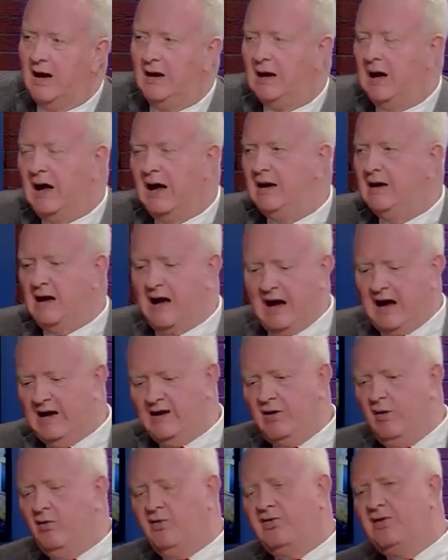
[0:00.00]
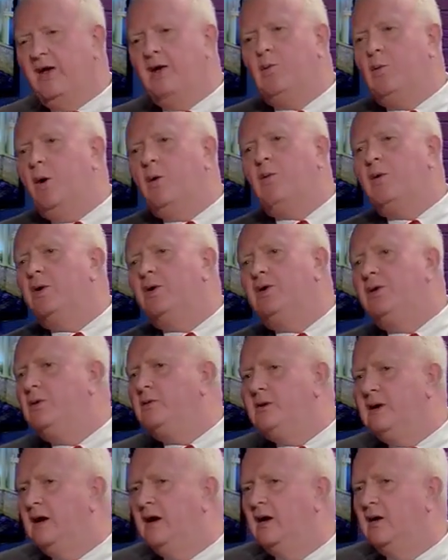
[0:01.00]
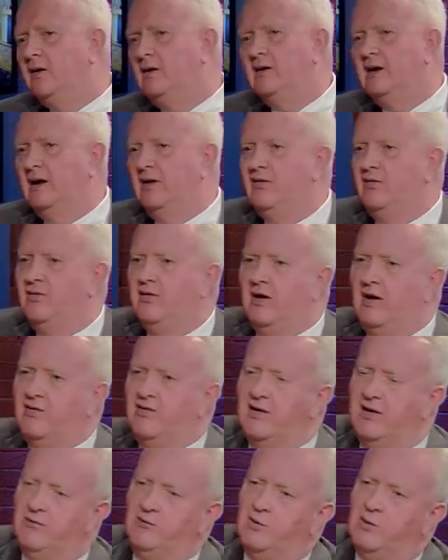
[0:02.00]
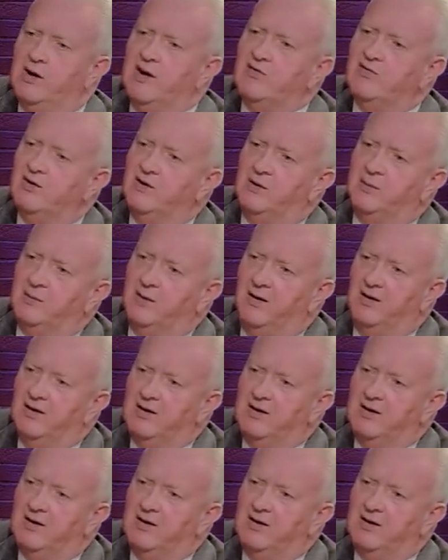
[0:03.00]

I don't think what we're doing here is unreasonable.